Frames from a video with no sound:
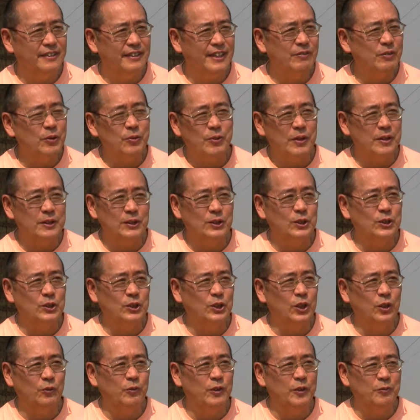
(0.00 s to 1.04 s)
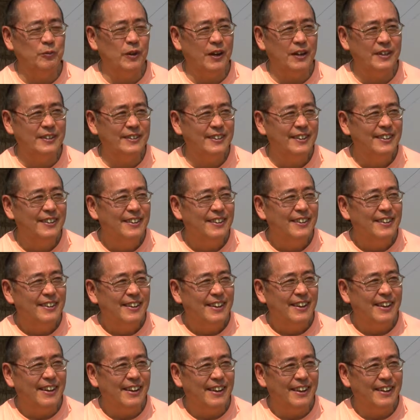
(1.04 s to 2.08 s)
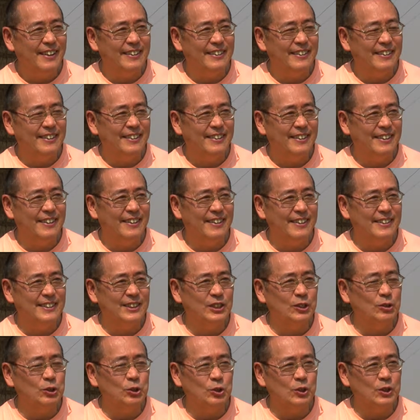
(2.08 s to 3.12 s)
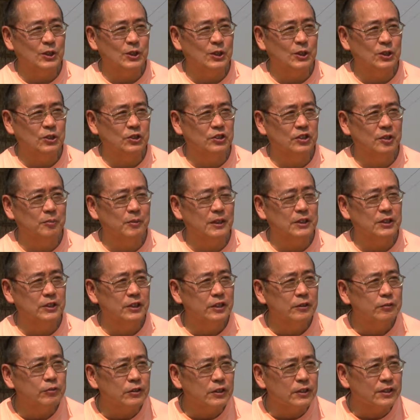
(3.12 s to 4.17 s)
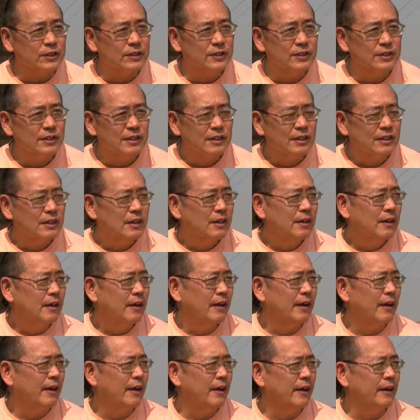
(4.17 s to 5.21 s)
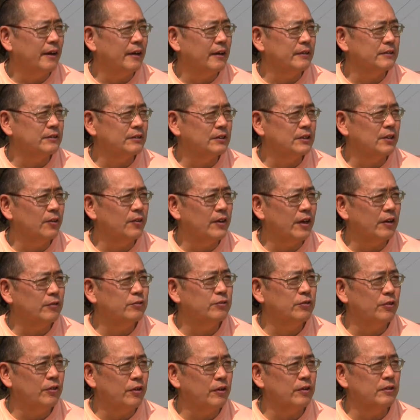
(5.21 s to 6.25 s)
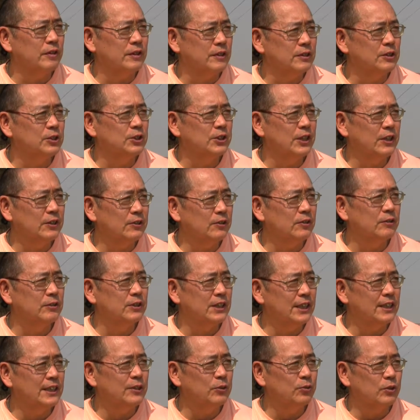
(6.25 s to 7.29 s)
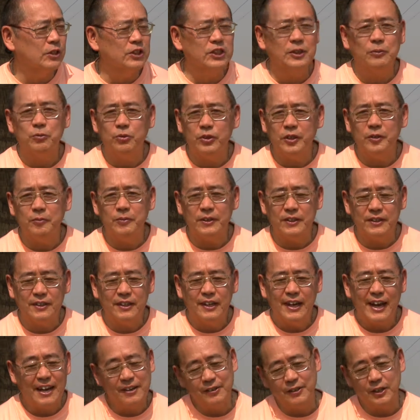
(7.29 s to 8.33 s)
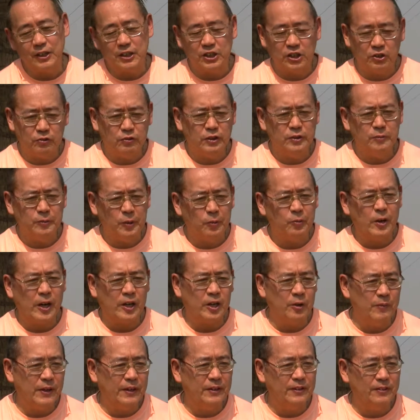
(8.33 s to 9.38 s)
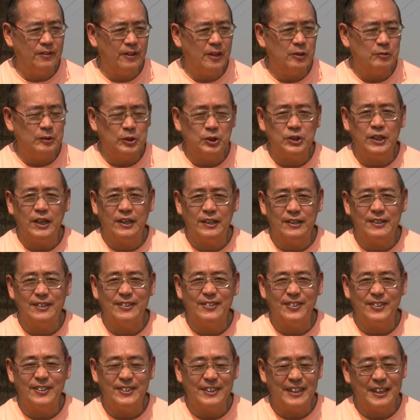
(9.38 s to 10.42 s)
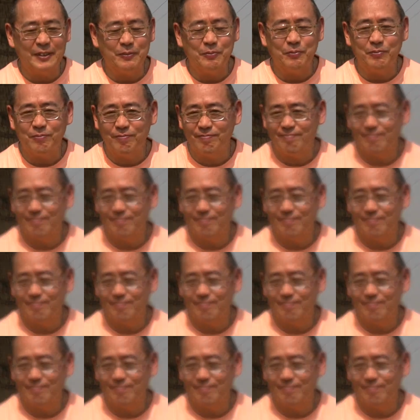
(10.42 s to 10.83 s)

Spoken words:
everyone is disturbed in mind, and social conditions are much different. So therefore, in general, deity worship would be, and Diksha would be recommended along with chanting the holy name.